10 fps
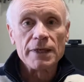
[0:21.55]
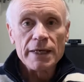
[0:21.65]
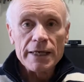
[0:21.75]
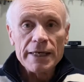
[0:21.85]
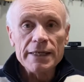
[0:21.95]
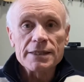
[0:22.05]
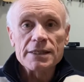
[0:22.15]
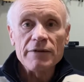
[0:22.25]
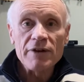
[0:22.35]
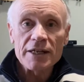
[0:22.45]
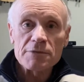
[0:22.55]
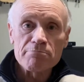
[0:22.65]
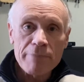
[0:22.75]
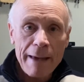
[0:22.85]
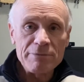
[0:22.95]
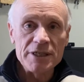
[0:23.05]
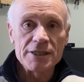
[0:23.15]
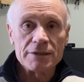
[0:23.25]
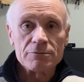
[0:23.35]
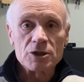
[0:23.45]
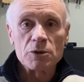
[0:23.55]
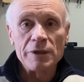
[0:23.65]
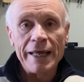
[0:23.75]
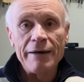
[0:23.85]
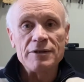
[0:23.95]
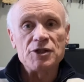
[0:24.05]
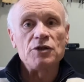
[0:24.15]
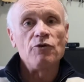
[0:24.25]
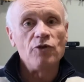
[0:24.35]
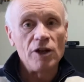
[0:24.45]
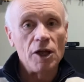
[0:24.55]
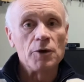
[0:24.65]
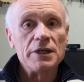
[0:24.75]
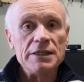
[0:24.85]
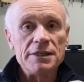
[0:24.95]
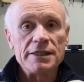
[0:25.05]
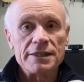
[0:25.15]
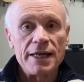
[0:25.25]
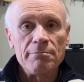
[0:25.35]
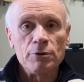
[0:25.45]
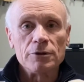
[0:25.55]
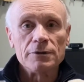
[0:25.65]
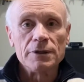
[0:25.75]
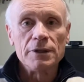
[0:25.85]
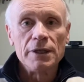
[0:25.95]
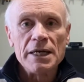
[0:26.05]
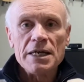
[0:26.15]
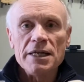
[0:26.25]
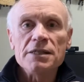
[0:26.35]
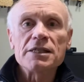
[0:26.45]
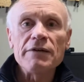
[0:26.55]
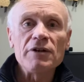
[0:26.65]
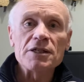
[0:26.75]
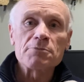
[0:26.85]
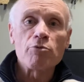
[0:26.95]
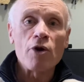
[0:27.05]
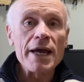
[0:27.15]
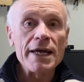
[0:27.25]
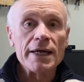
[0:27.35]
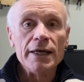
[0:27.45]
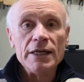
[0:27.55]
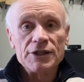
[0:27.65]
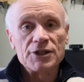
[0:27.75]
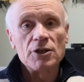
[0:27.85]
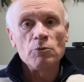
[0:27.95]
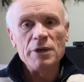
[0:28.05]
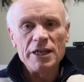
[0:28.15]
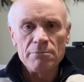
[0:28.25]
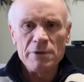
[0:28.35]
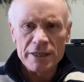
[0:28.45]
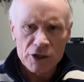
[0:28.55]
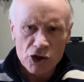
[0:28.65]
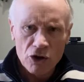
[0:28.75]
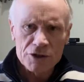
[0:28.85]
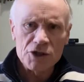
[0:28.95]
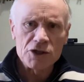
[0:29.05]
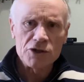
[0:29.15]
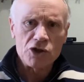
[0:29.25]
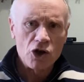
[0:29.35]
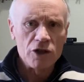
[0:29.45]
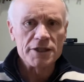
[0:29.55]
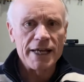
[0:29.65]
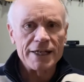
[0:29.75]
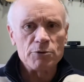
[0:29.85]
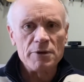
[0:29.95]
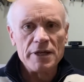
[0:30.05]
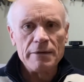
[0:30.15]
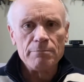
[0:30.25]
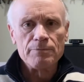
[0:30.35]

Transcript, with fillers: He has given us baptism to allow us to follow his example. He has given us prayer so that we can be in constant contact with him